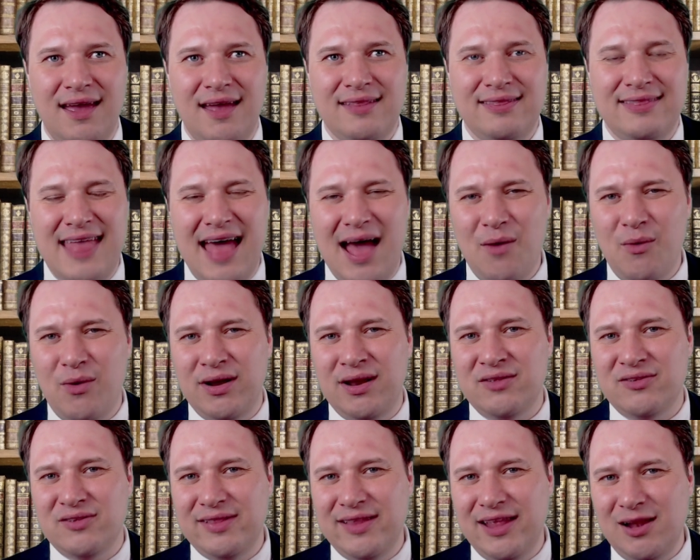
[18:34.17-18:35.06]
That one
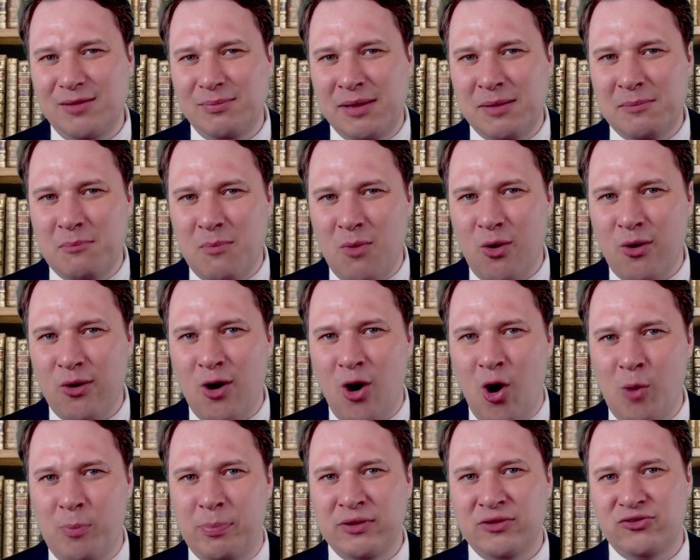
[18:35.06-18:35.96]
is a little bit more
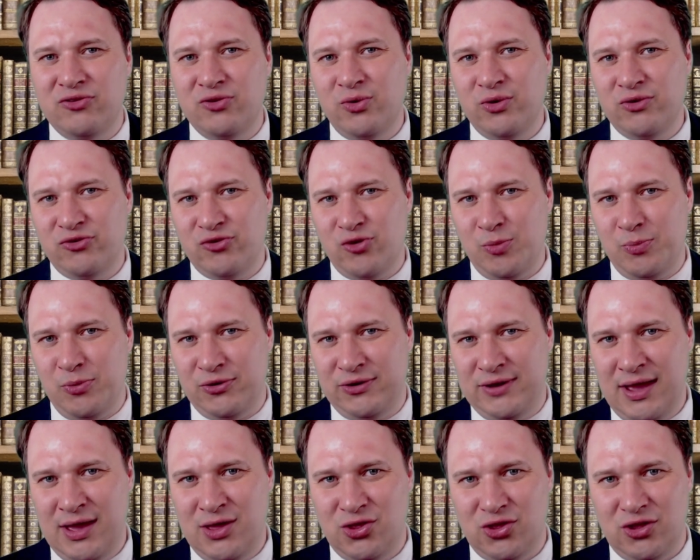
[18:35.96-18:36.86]
open to
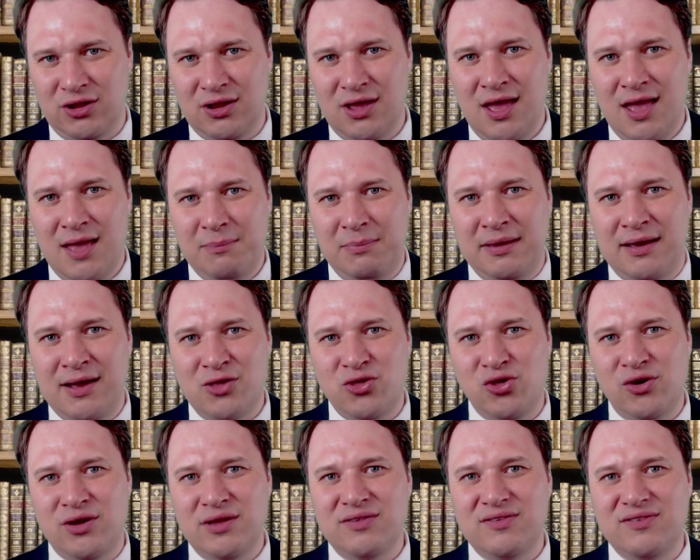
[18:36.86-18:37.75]
interpretation because
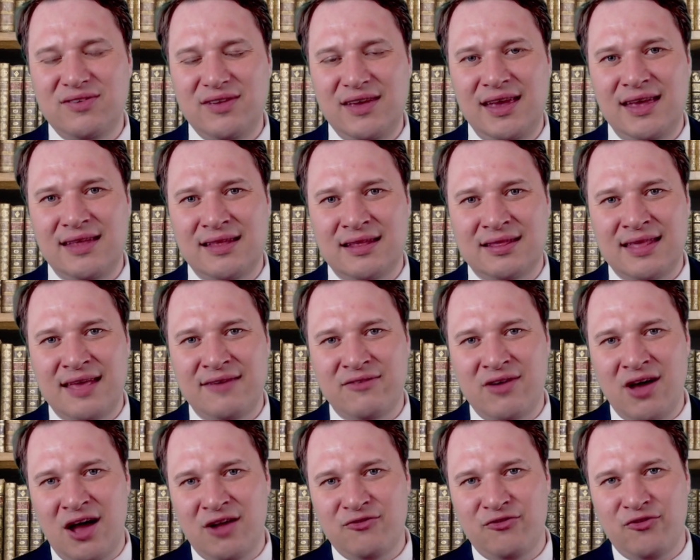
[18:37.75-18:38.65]
you can see that they've
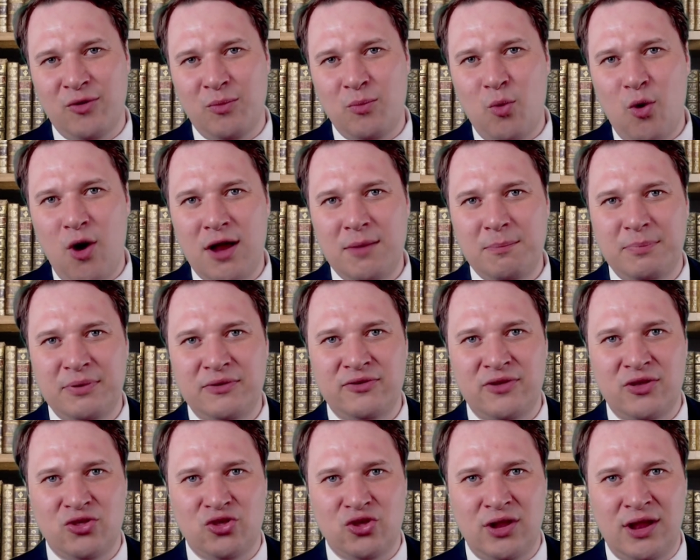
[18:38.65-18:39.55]
gone from one
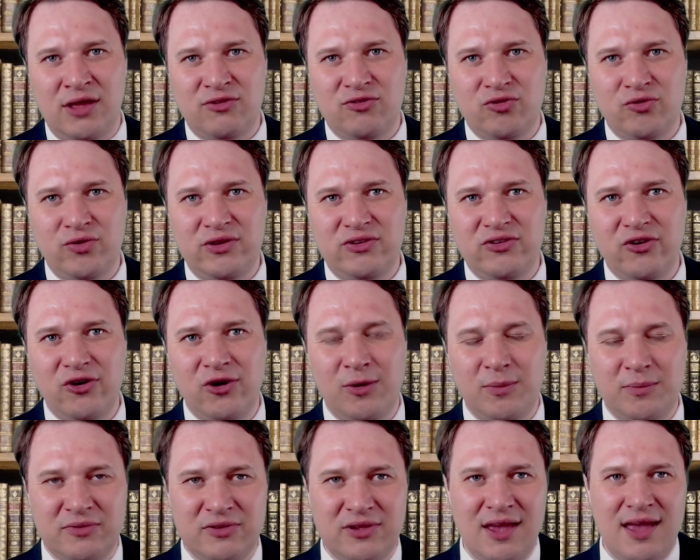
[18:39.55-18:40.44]
position as 3
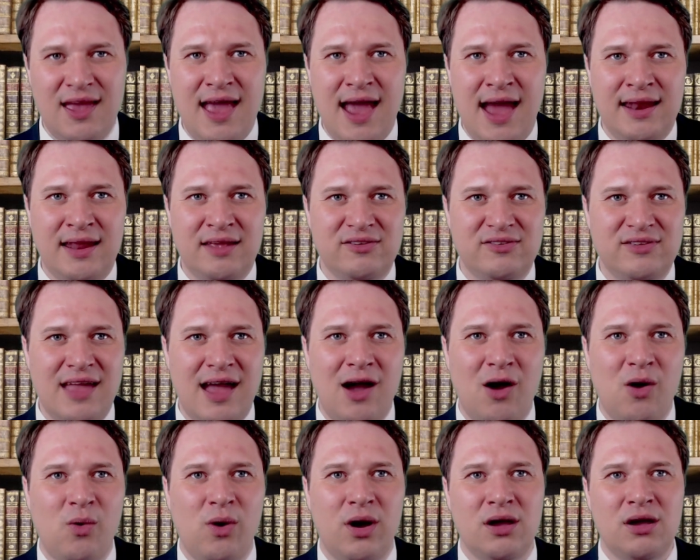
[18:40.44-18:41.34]
terms and has
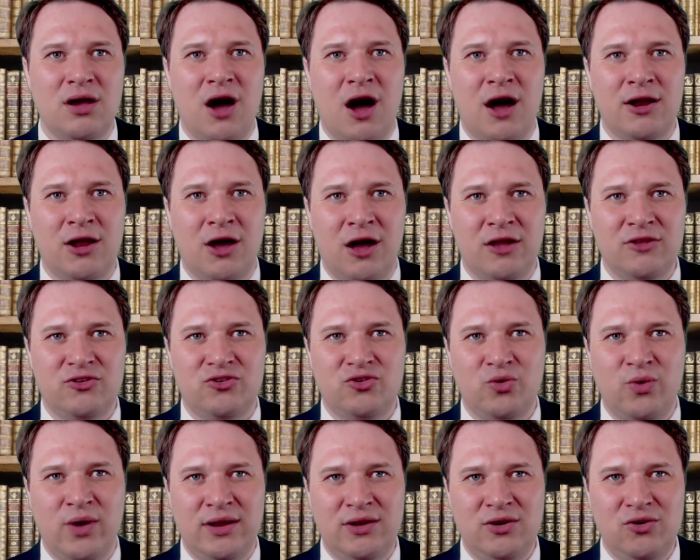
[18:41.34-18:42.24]
now gone on
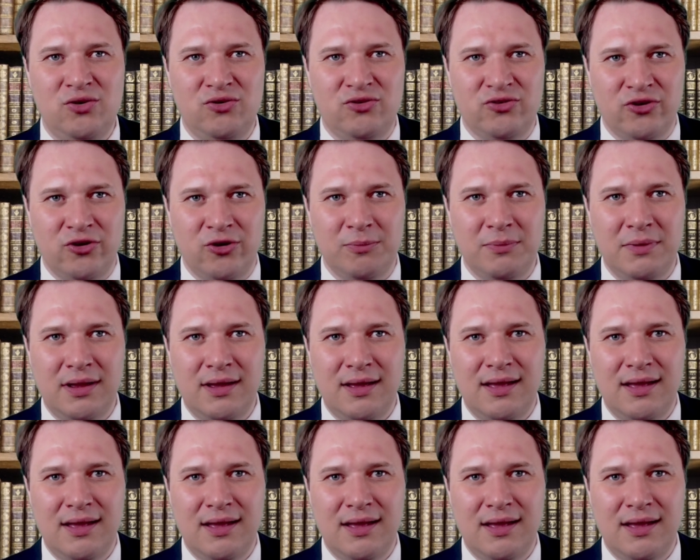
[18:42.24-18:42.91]
to a new term.